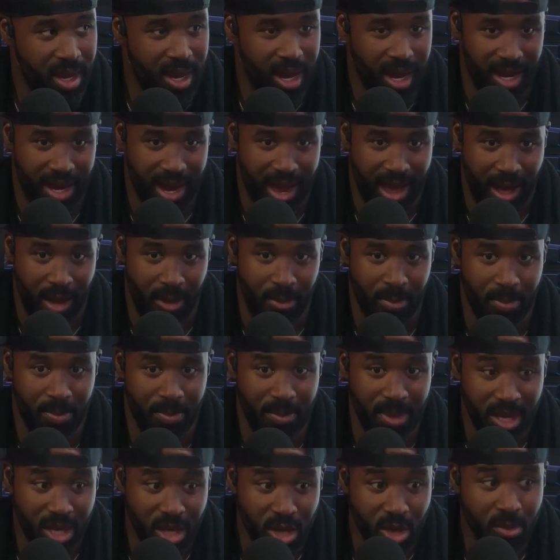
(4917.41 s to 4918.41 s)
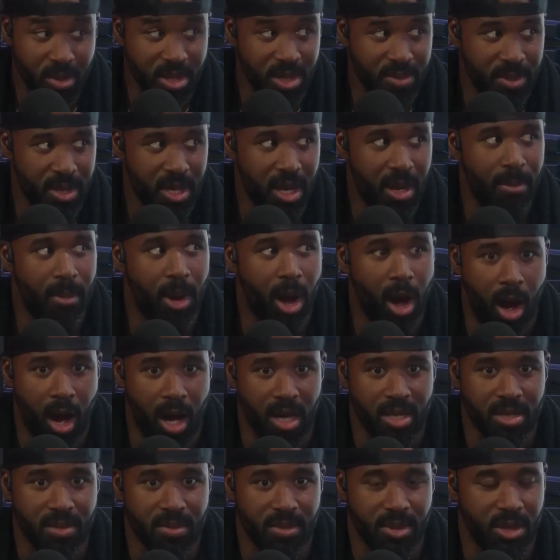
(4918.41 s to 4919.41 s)
and help humans become
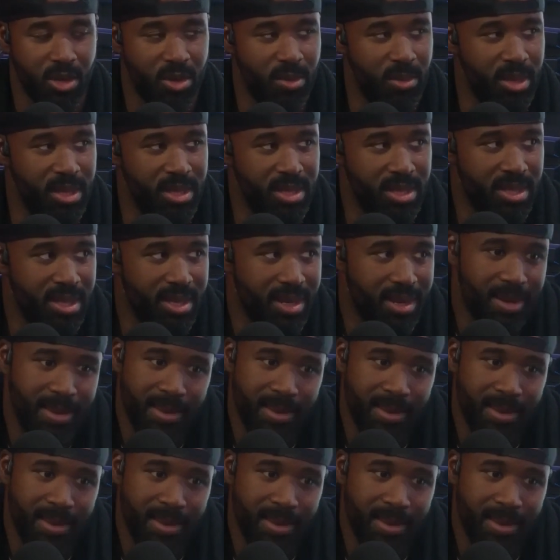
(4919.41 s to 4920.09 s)
awesome humans